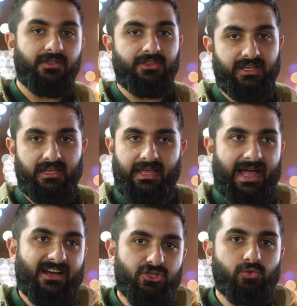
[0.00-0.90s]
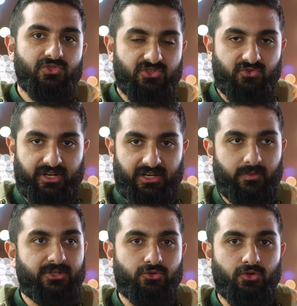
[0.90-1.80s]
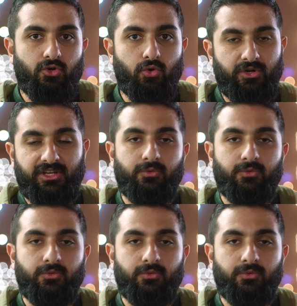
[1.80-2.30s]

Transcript: the actual screen when you're recording,